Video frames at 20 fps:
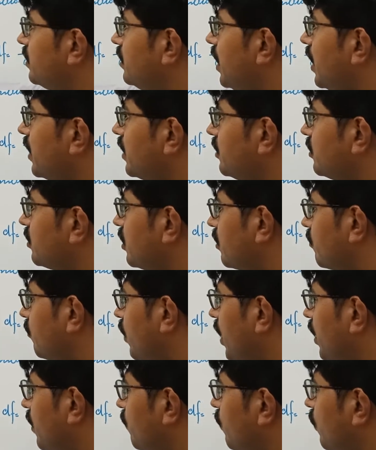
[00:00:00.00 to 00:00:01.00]
that is
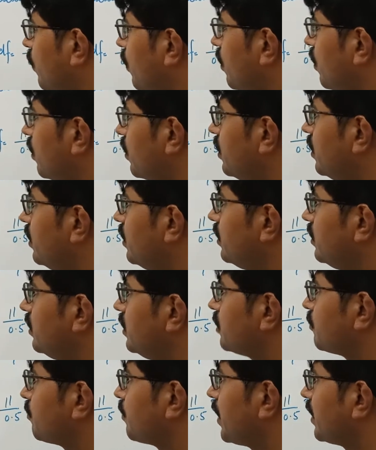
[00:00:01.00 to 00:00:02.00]
required for
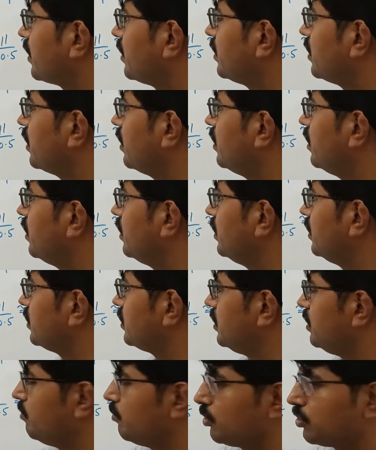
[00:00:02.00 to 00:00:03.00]
this practical is
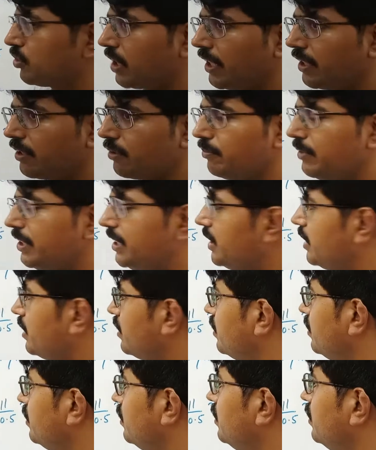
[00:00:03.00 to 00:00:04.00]
hemocytometer,
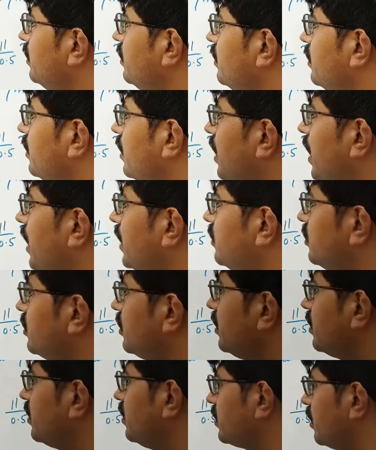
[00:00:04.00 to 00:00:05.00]

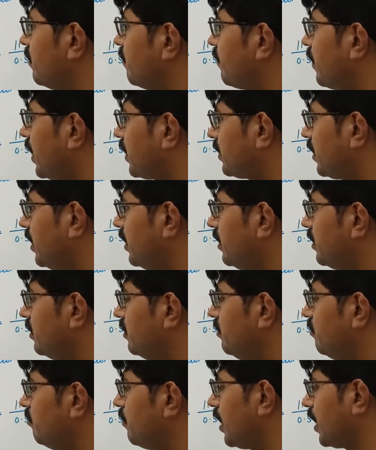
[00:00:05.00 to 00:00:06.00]
lancet, disinfectant,
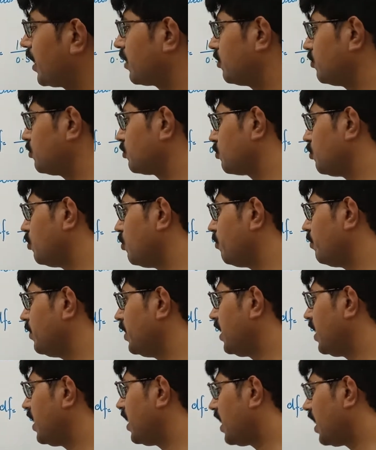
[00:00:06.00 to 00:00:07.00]
microscope,
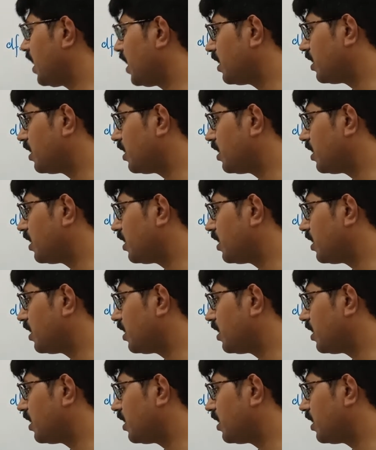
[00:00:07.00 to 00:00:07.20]
and